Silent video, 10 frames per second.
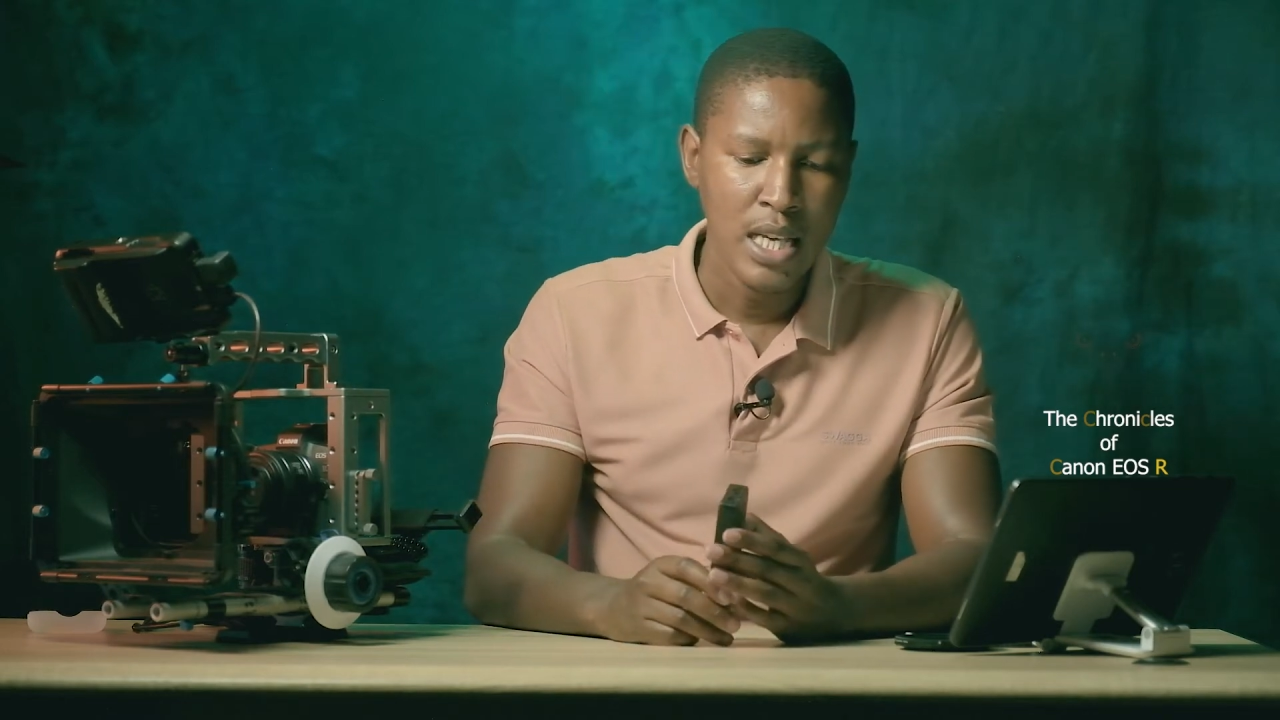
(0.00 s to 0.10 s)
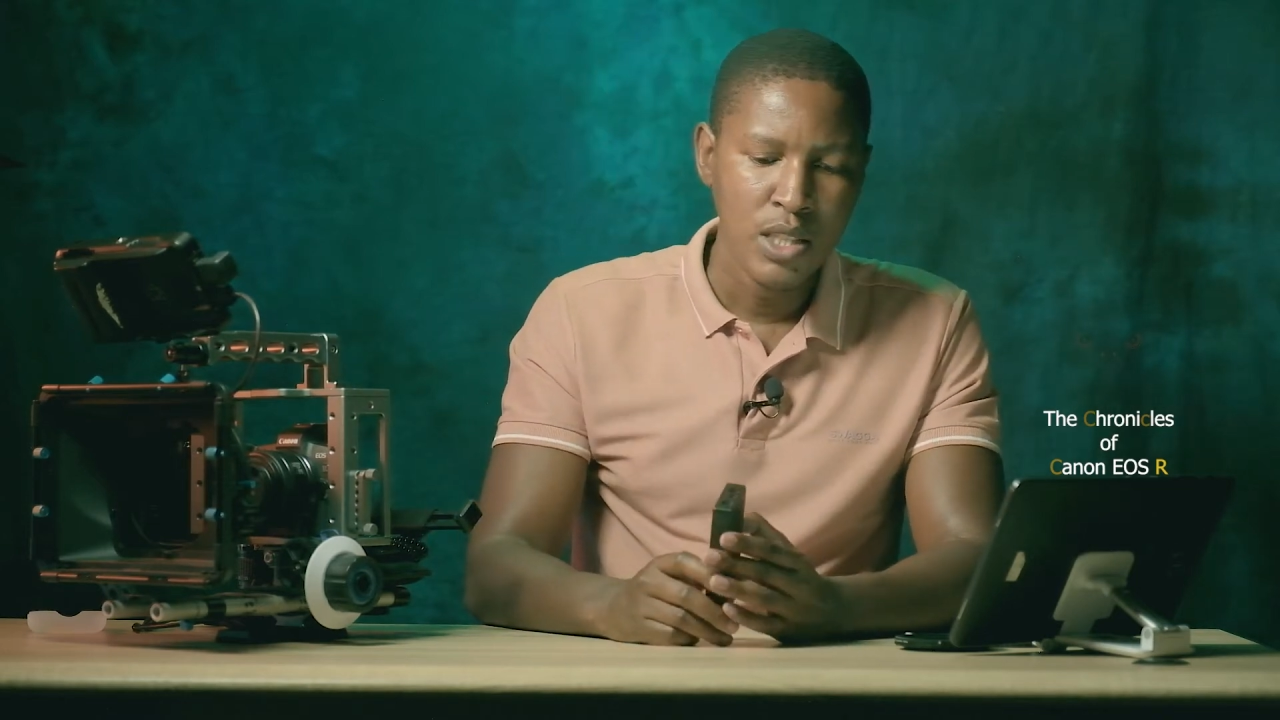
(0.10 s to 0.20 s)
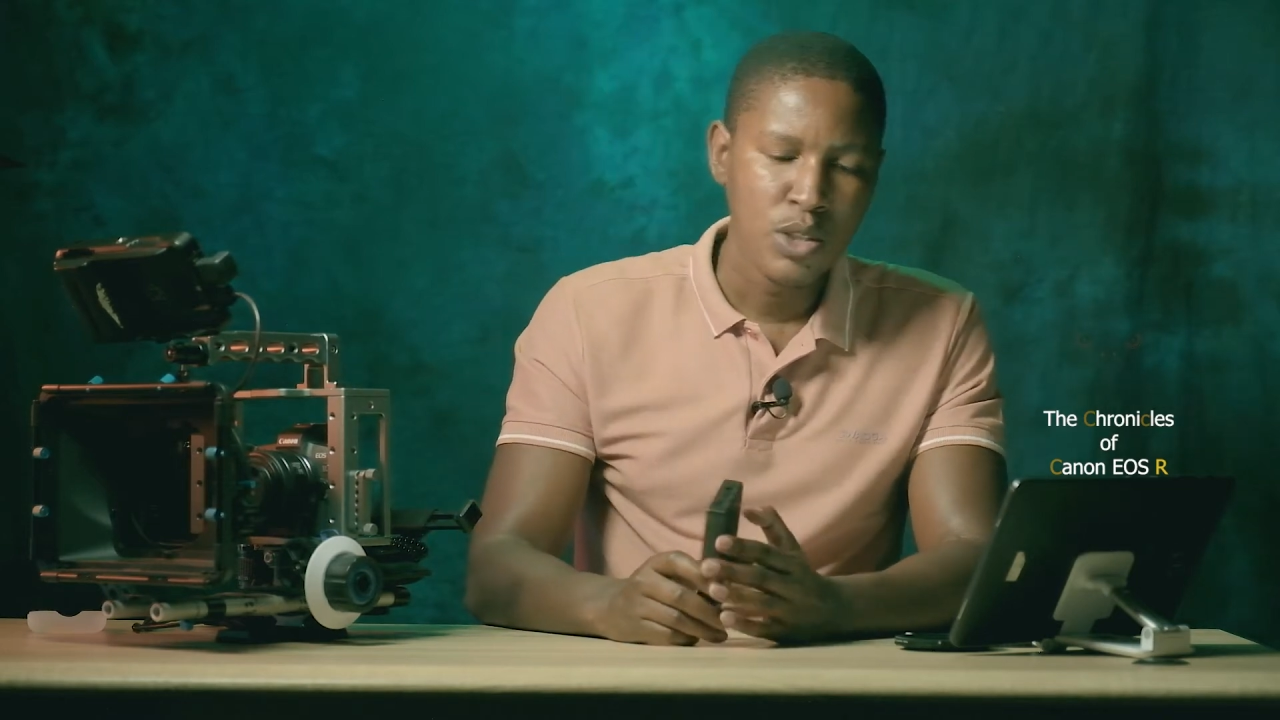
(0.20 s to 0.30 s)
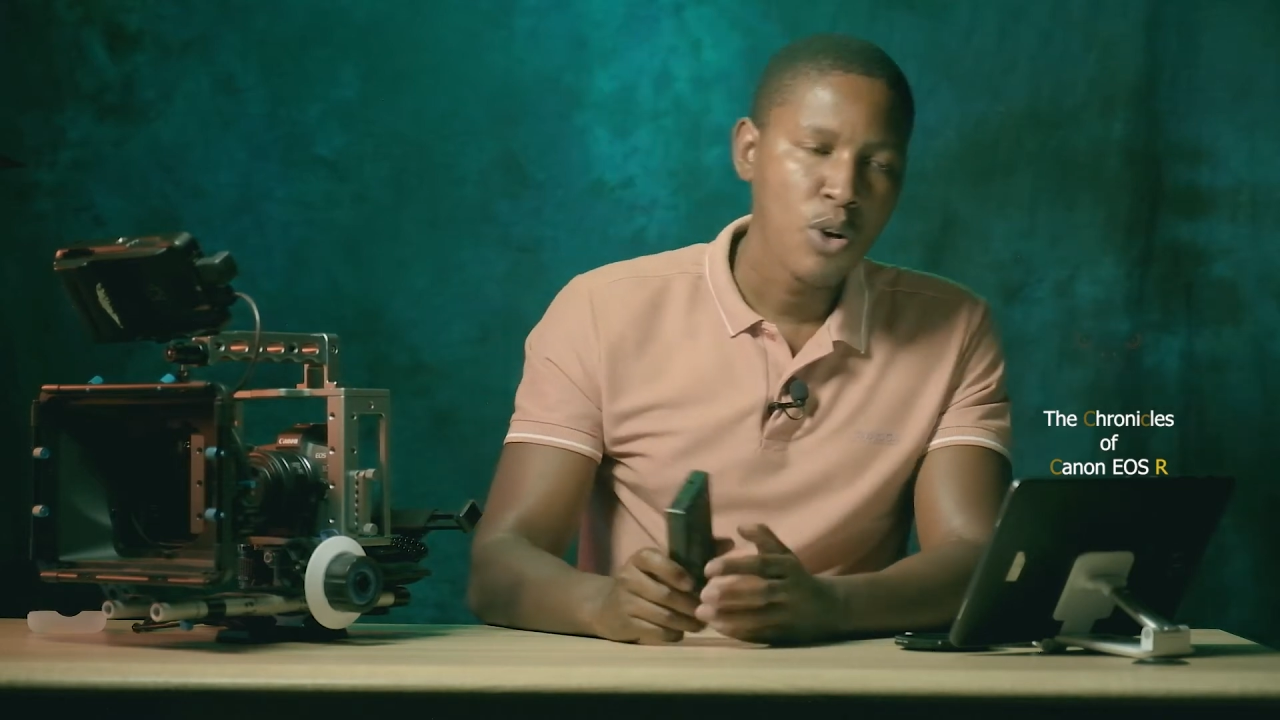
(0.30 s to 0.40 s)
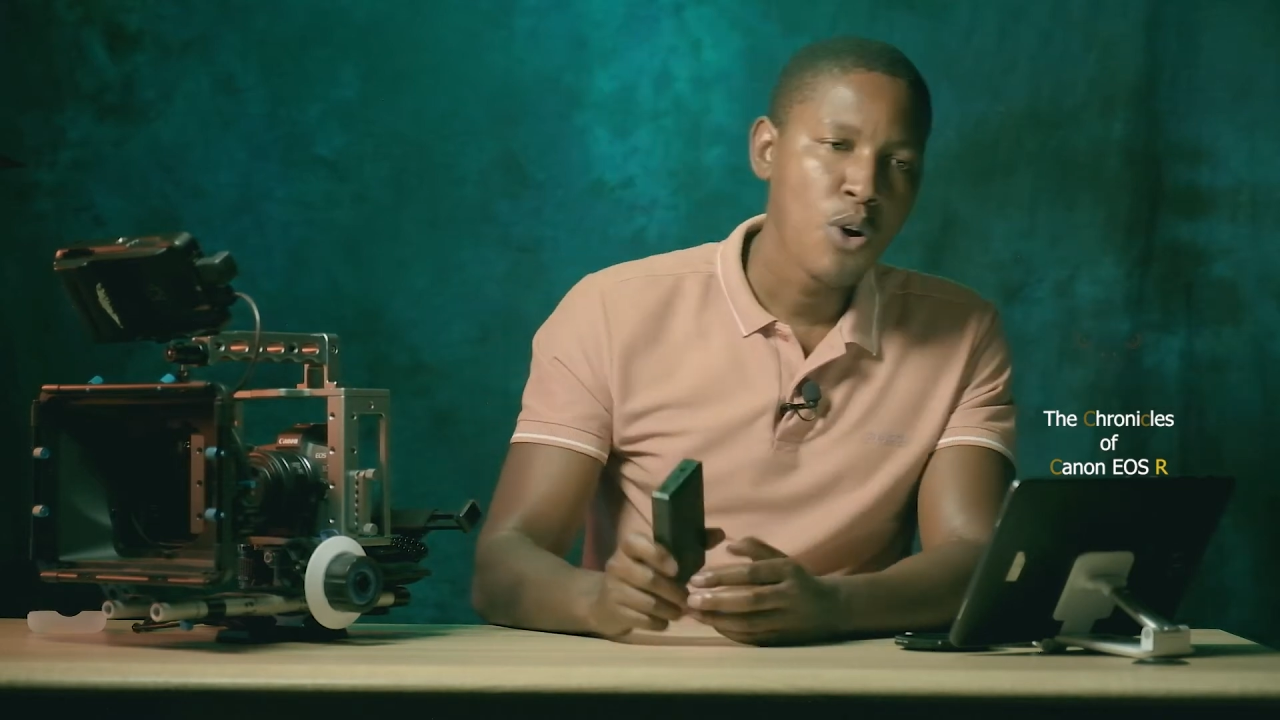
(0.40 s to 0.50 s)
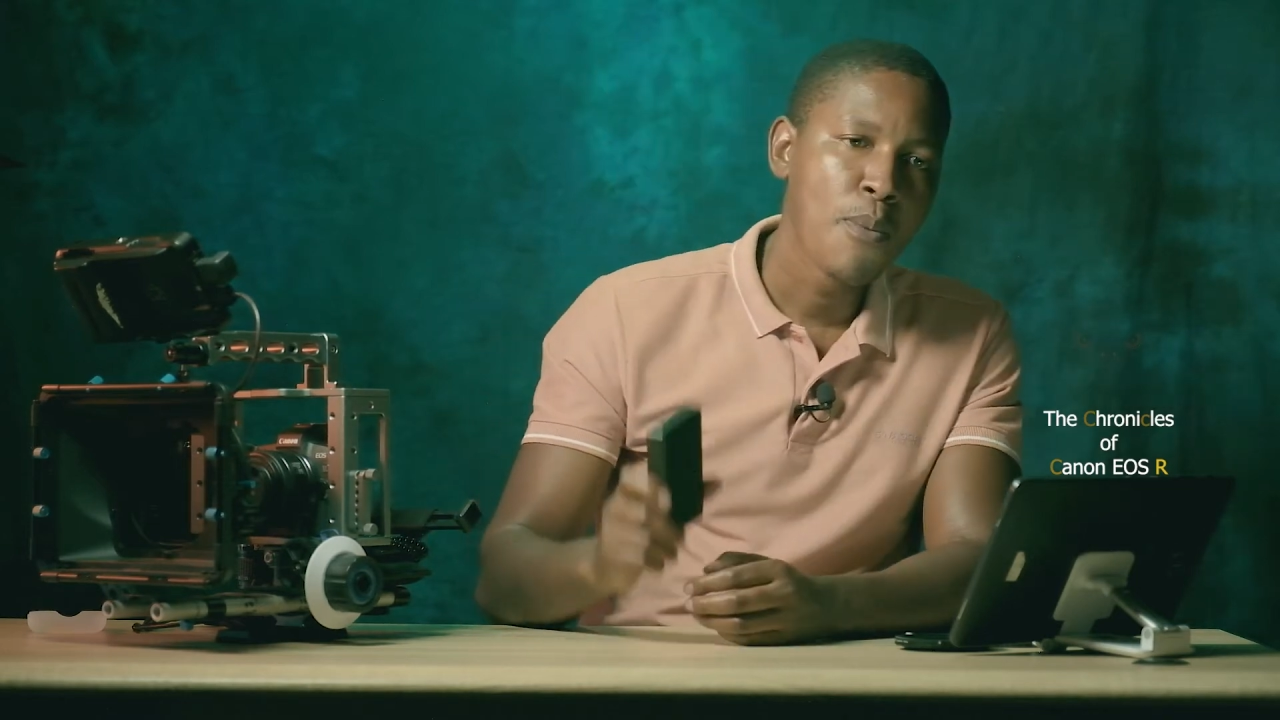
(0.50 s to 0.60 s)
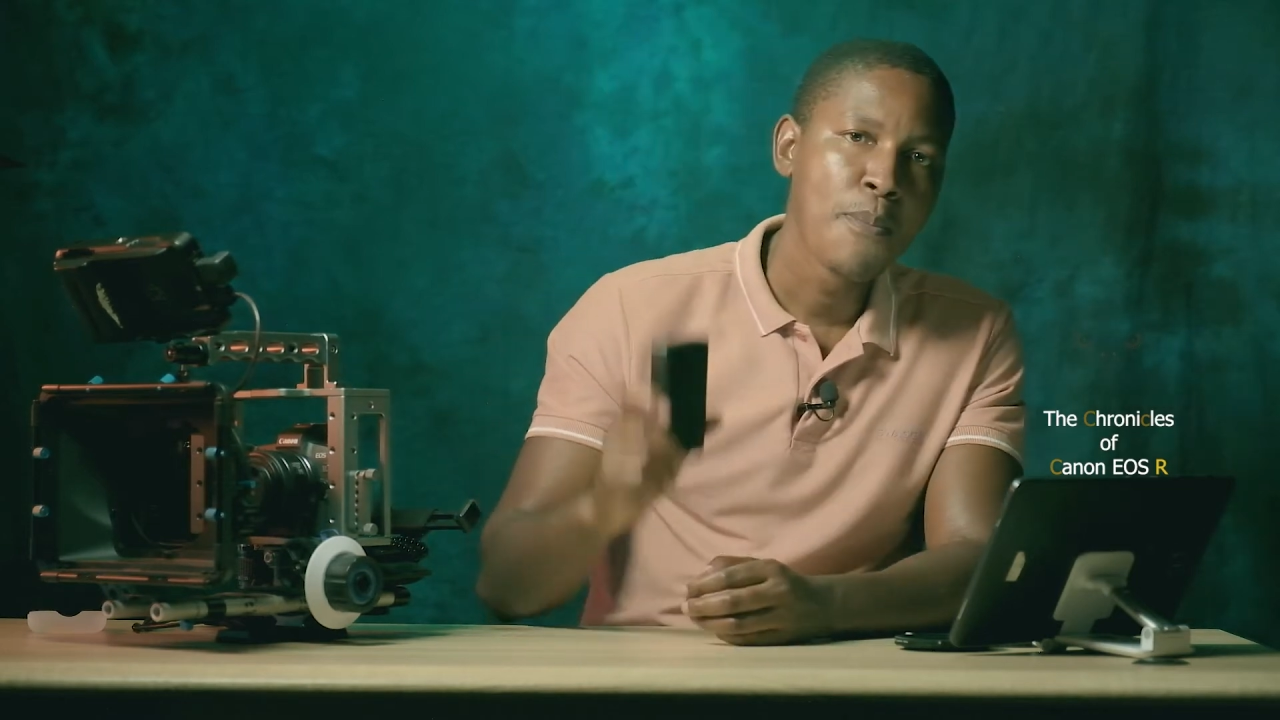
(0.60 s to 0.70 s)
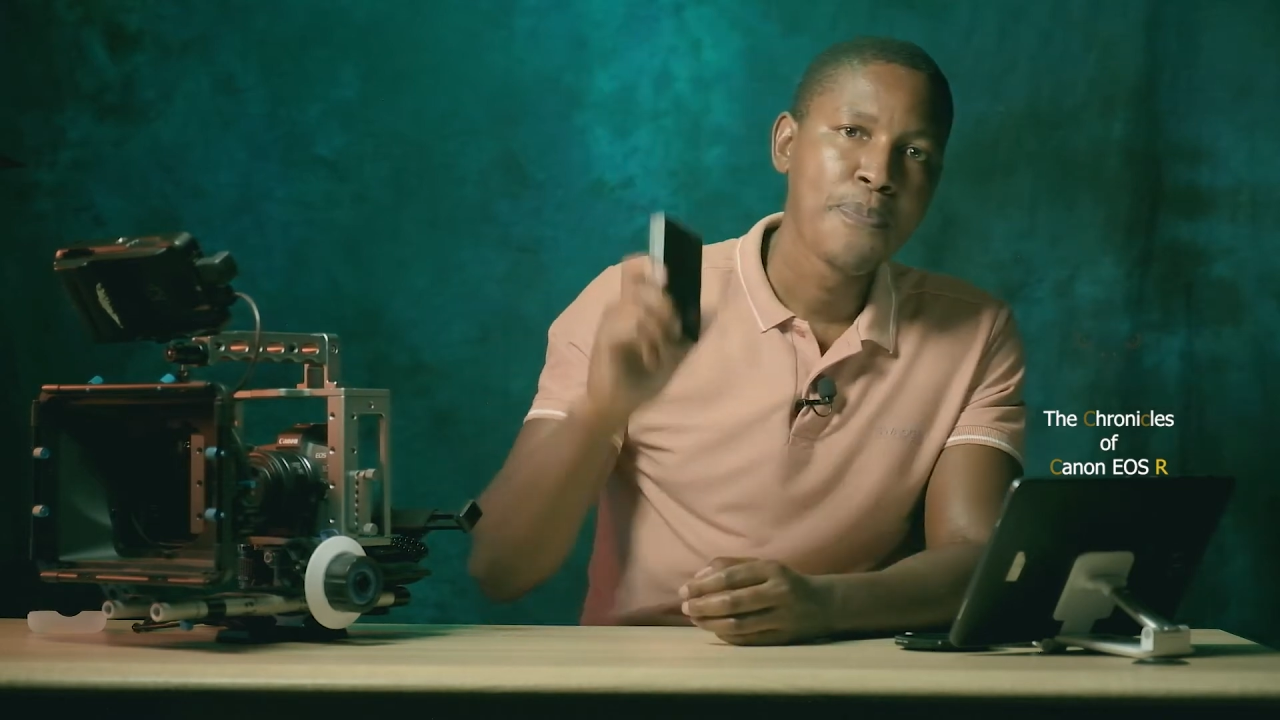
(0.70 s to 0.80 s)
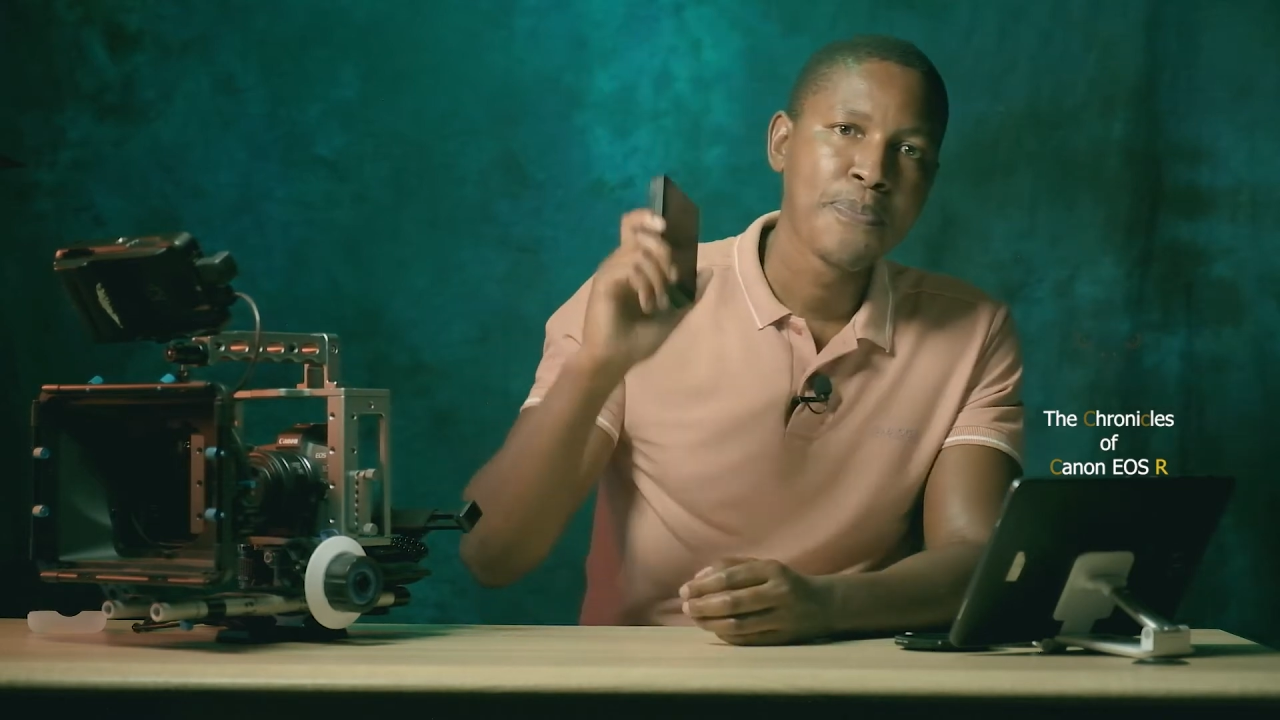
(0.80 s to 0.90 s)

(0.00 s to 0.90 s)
So